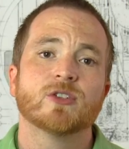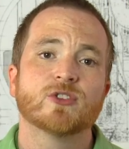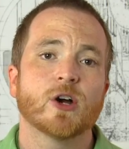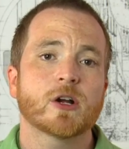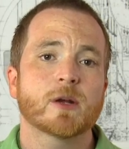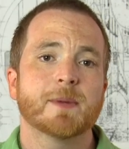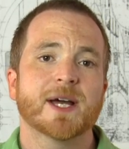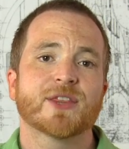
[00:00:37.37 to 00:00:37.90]

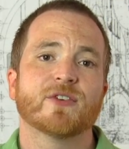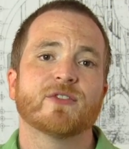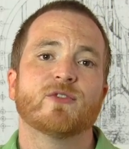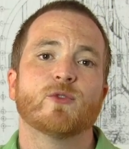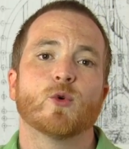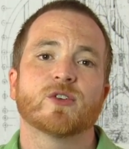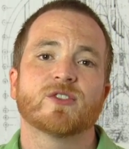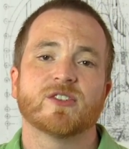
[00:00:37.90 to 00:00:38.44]
talk about the
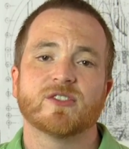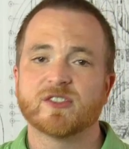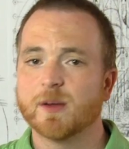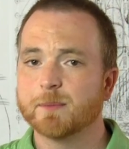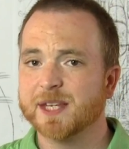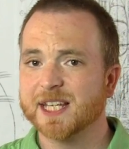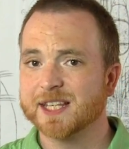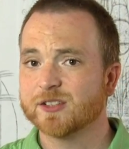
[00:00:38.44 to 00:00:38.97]
Force as
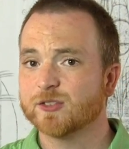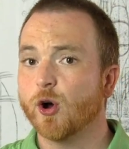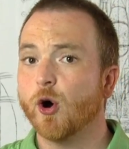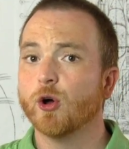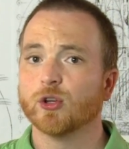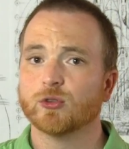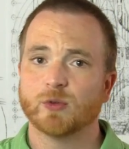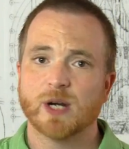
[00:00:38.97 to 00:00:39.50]
something that's
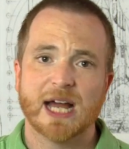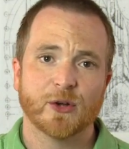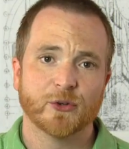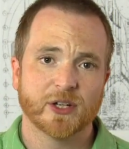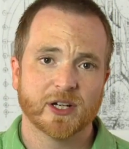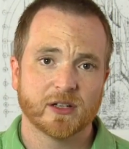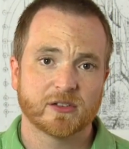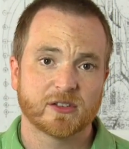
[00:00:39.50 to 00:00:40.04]
all
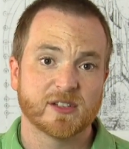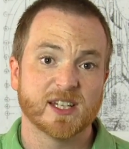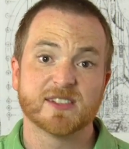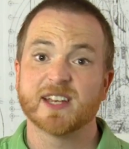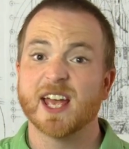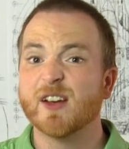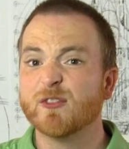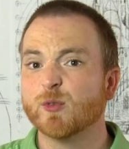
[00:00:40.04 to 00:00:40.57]
around us,
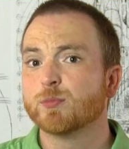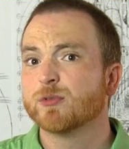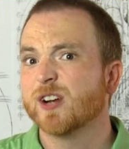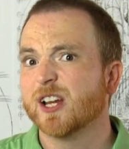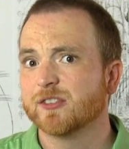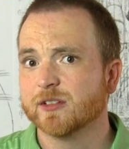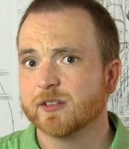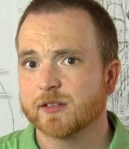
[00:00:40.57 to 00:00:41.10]
that's
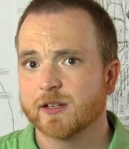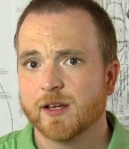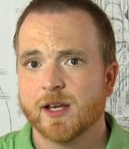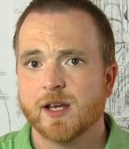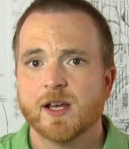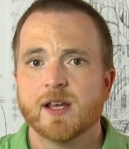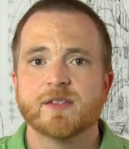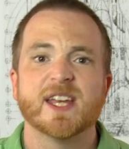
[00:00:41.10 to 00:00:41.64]
ever-present.
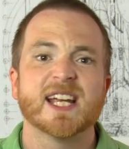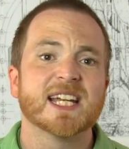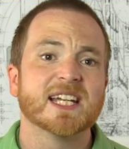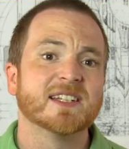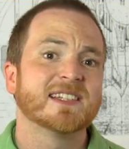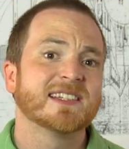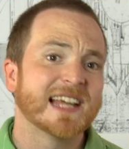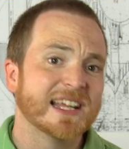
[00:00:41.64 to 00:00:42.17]
They
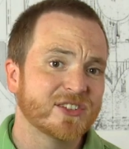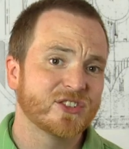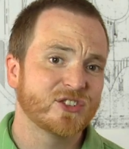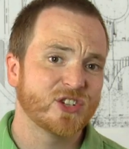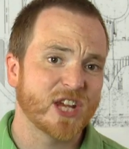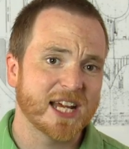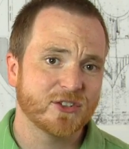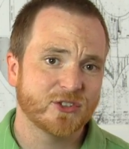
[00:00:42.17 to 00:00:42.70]
can sense
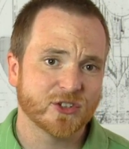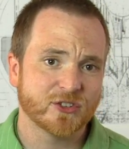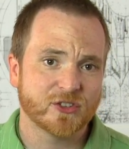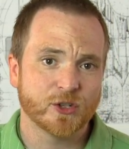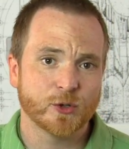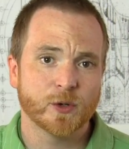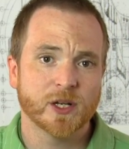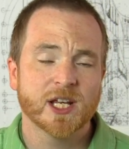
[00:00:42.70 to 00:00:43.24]
changes
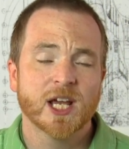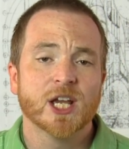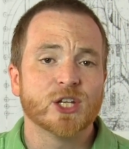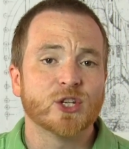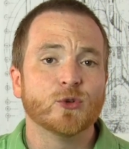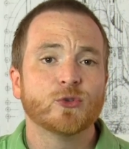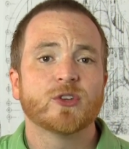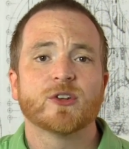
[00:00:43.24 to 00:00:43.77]
to it,
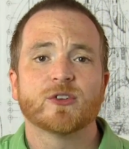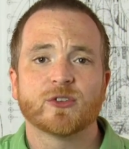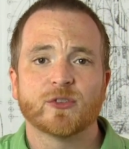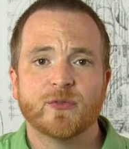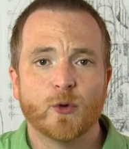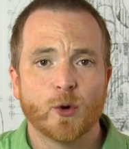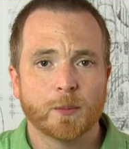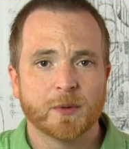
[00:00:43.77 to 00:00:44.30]
use it as a
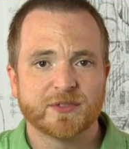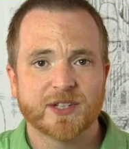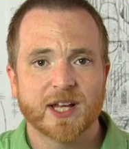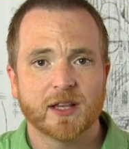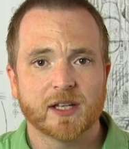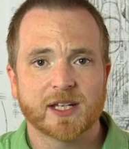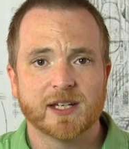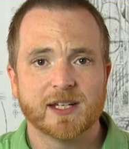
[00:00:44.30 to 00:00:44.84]
form of
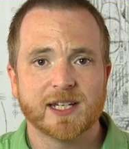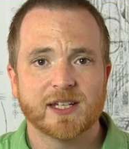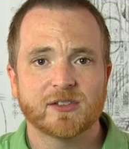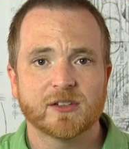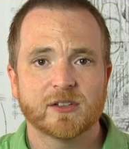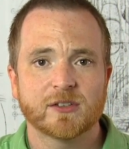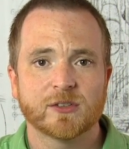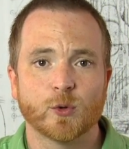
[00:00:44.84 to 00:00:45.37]

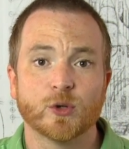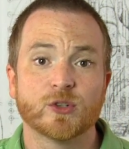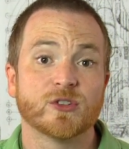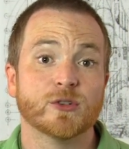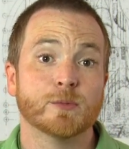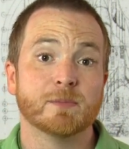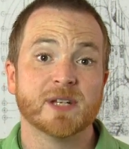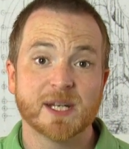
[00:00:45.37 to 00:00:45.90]
telekinesis, or
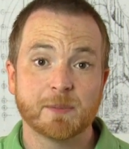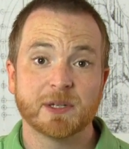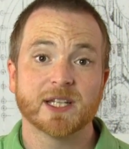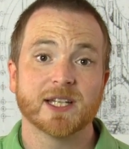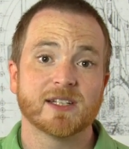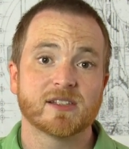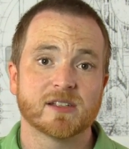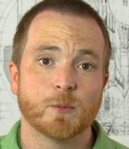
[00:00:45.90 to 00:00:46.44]
to
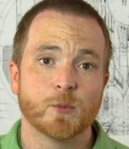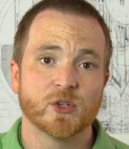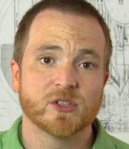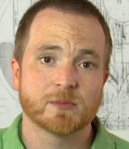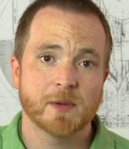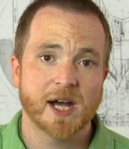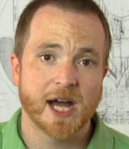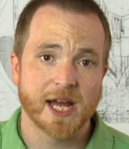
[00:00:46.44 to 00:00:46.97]
manipulate
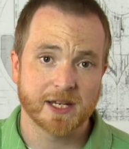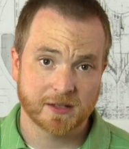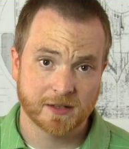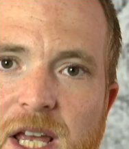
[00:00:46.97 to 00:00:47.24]
someone's mind.